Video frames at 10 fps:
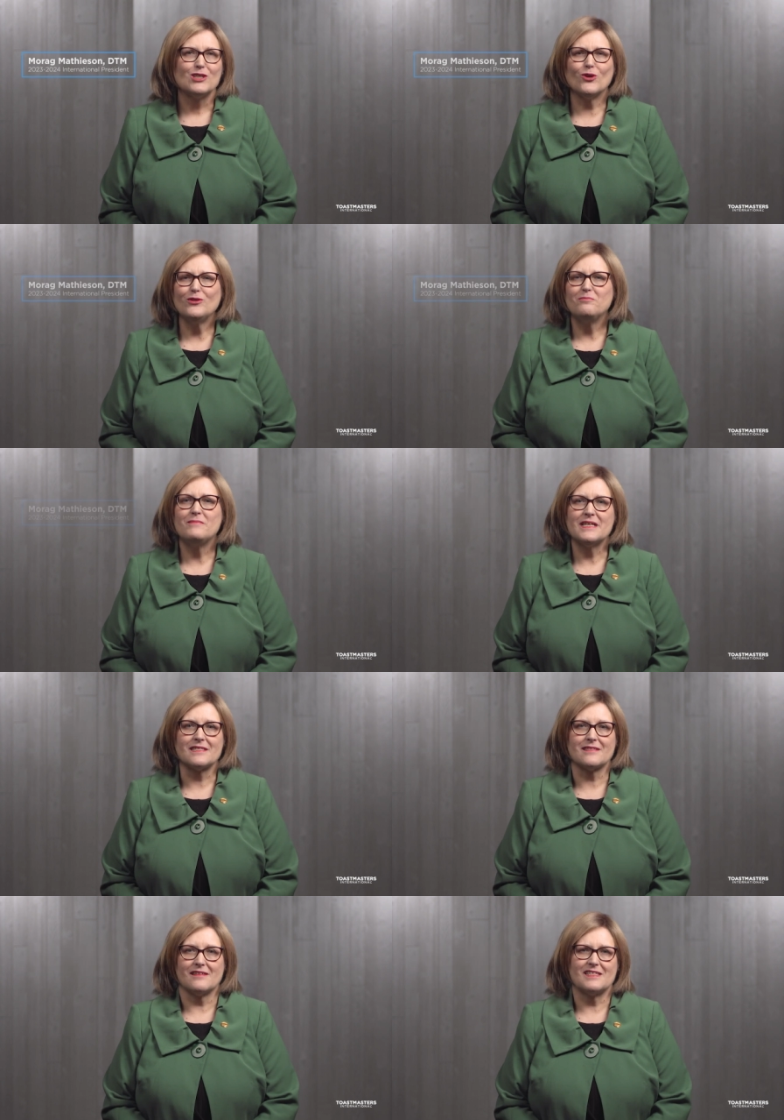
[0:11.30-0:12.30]
Don't
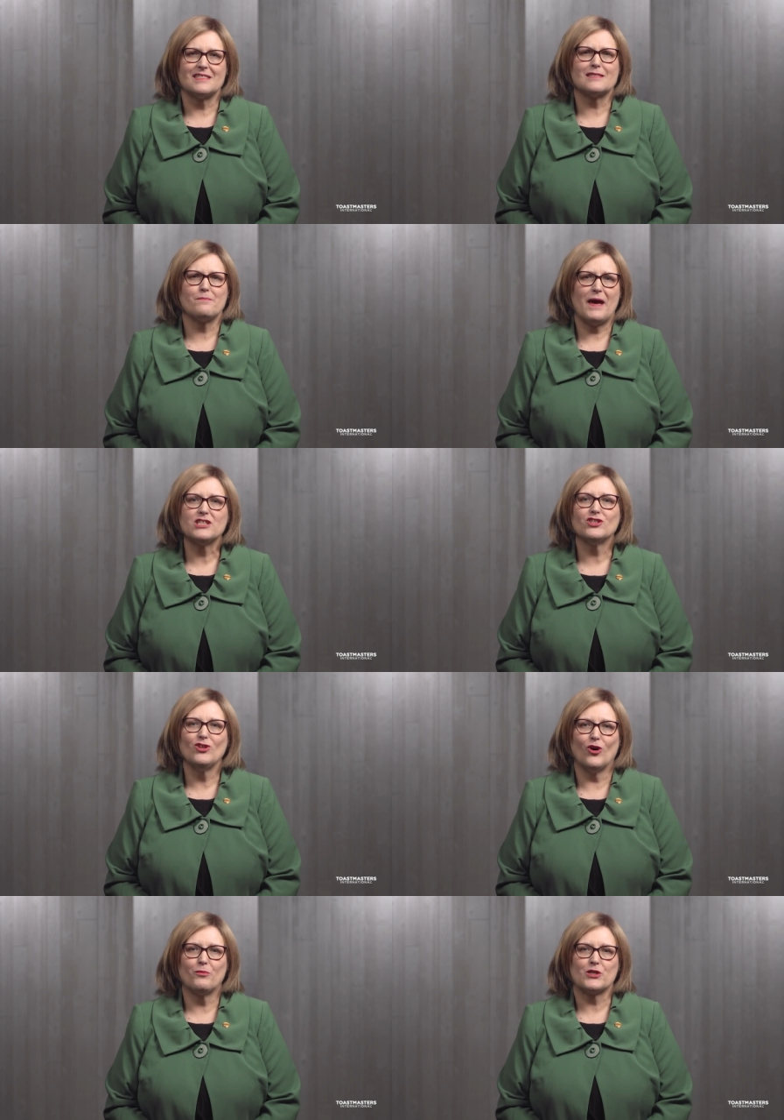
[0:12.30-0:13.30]
miss this special
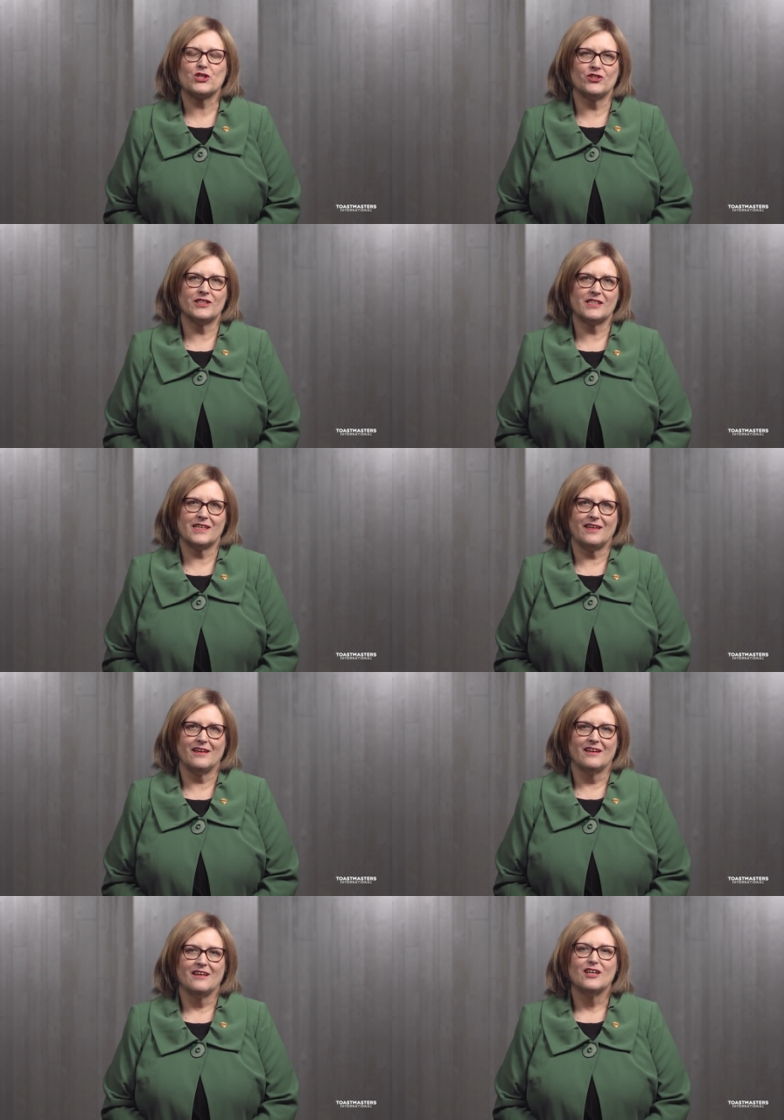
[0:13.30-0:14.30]
opportunity
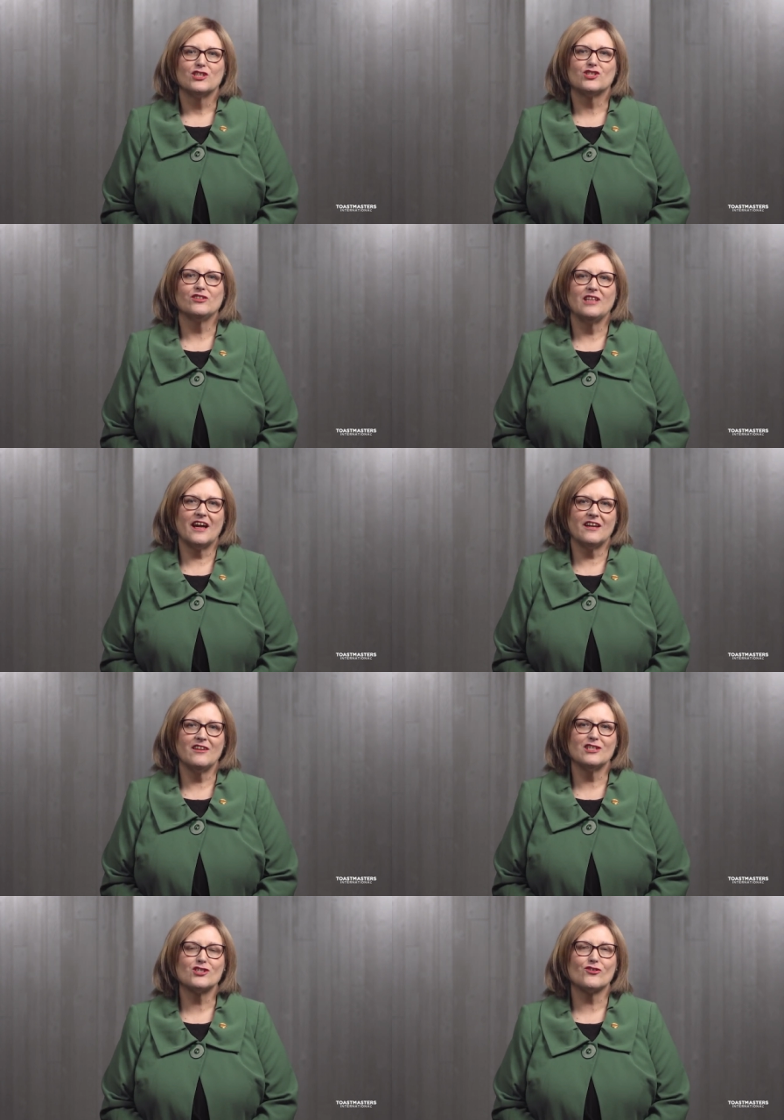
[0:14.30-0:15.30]
to learn
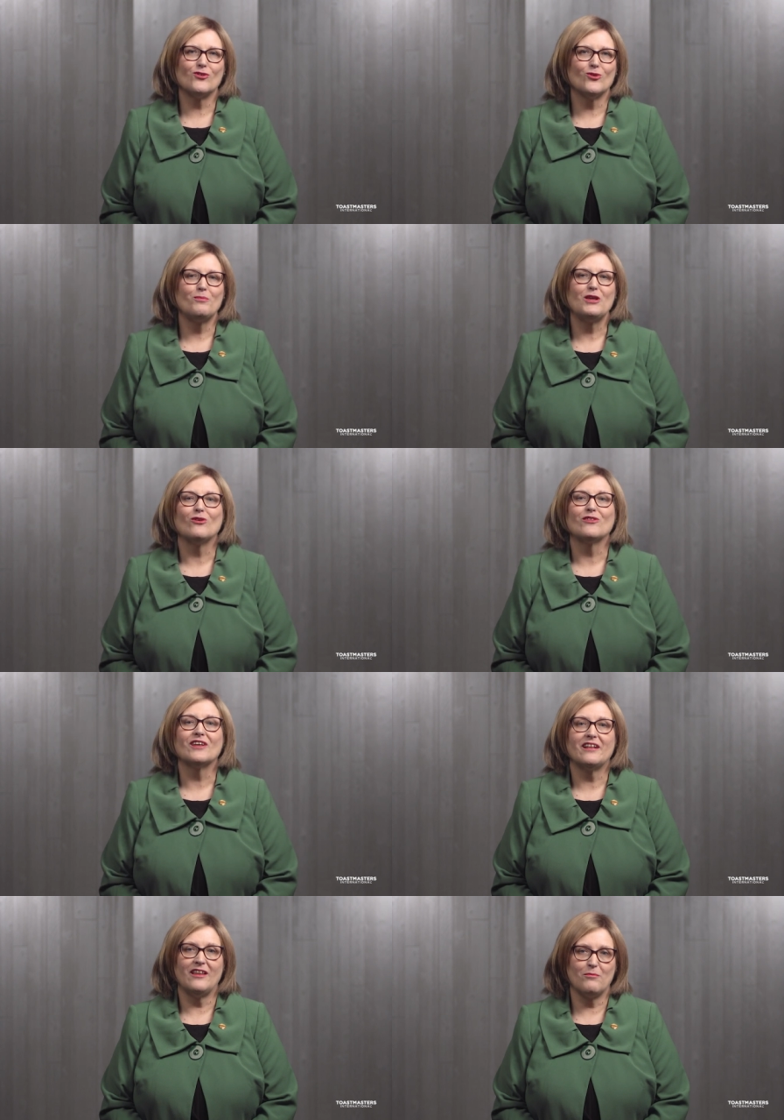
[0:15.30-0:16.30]
and grow beyond the
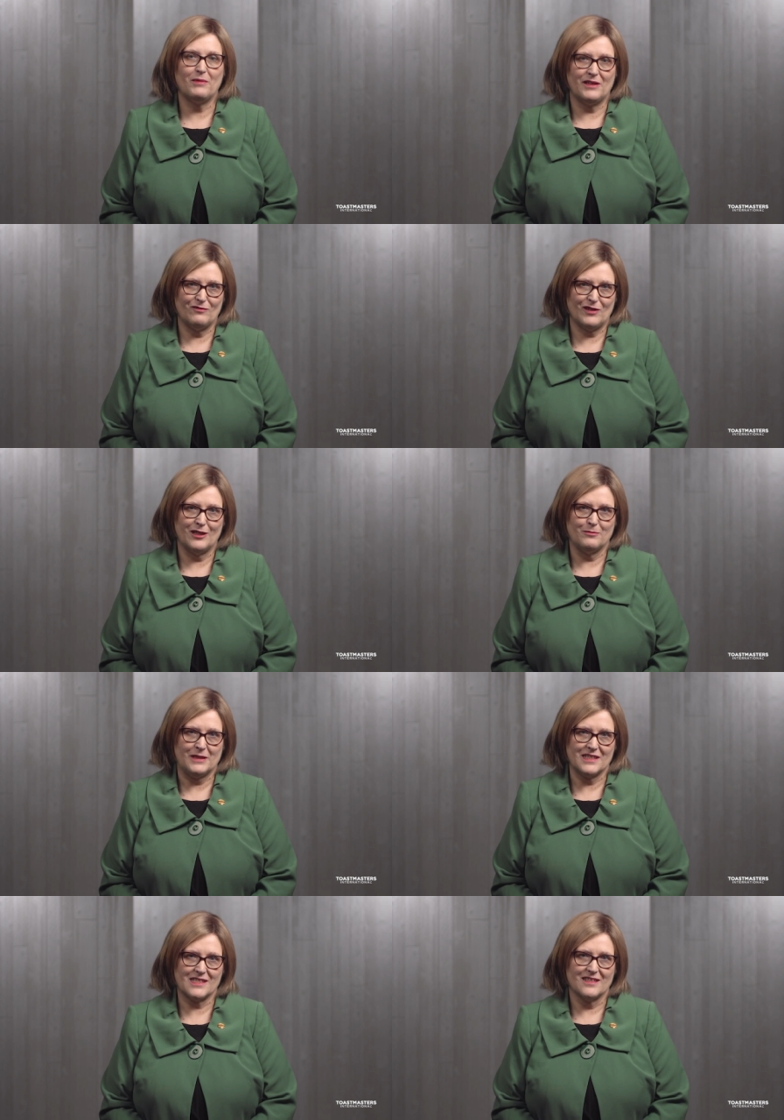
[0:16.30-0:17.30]
club
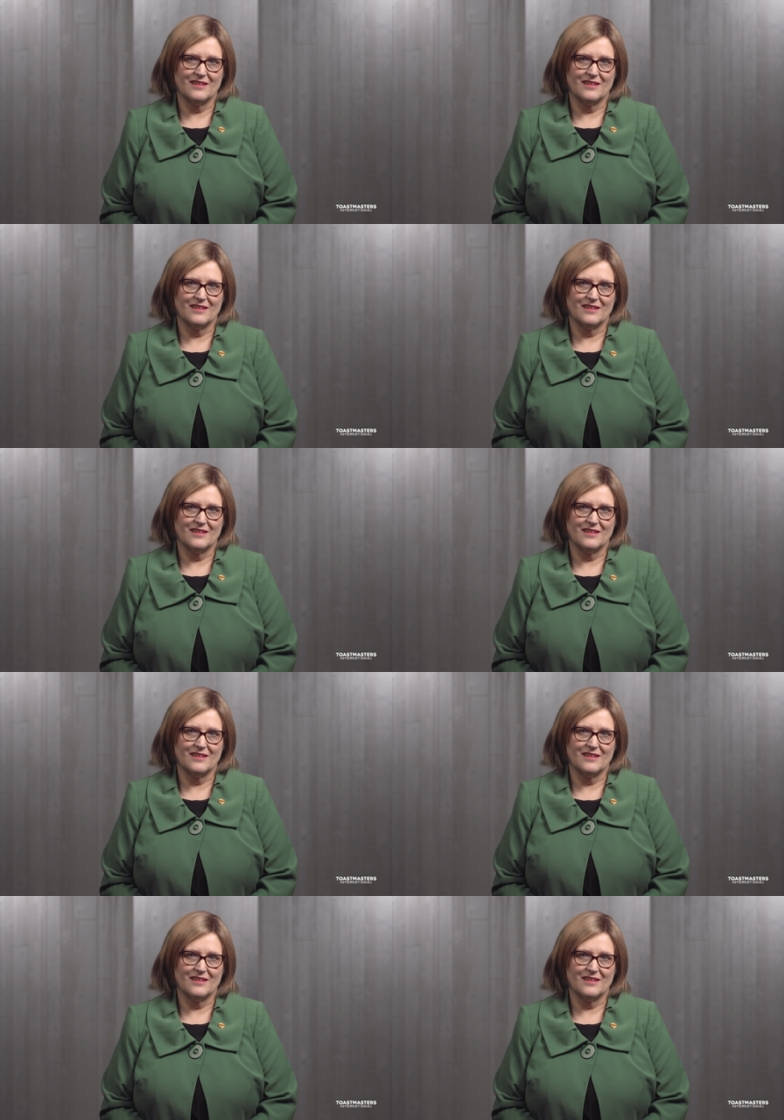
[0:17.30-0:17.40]
environment.